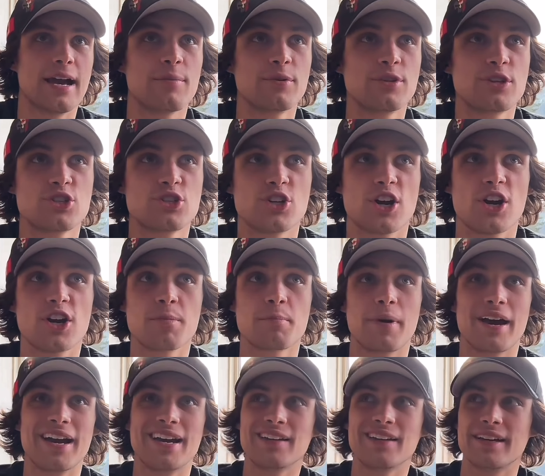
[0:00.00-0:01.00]
yeah, but the
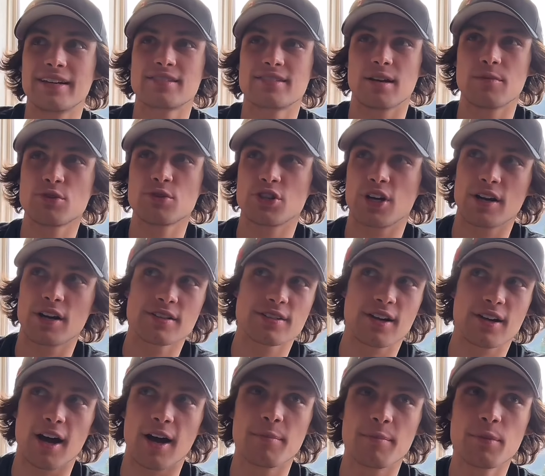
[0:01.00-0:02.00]
shark might like some
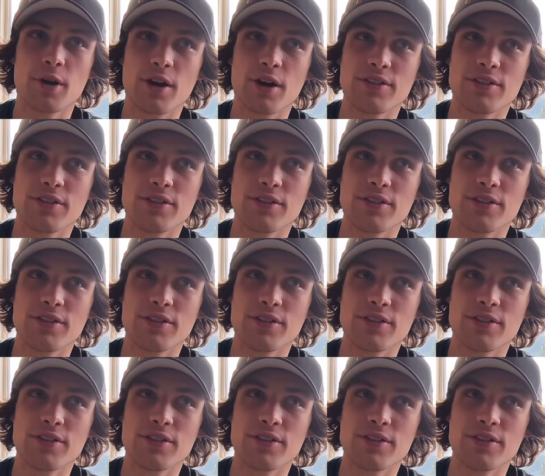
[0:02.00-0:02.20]
sharks come,